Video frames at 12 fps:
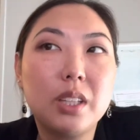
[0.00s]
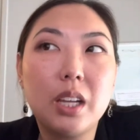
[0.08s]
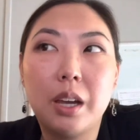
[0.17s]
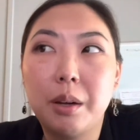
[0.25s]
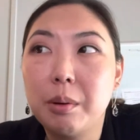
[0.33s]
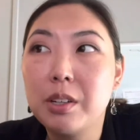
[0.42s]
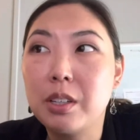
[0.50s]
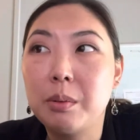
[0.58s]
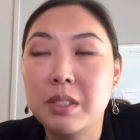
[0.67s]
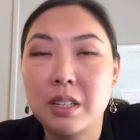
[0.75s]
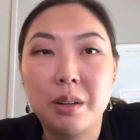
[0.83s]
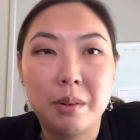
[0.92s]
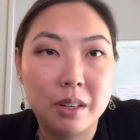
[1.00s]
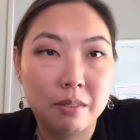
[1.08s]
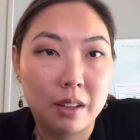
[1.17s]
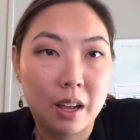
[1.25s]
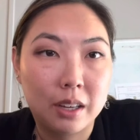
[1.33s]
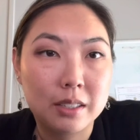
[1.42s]
I originally wasn't going to
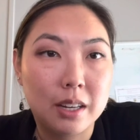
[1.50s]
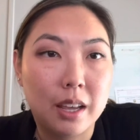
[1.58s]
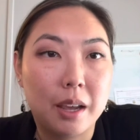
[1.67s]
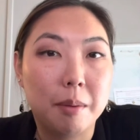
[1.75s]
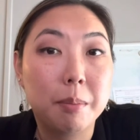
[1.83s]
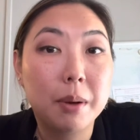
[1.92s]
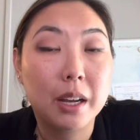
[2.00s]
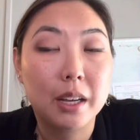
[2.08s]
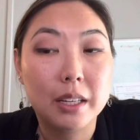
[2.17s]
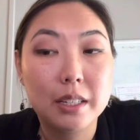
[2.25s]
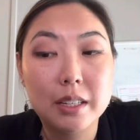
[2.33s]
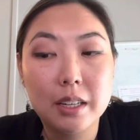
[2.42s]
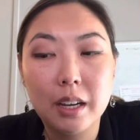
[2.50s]
vlog today, but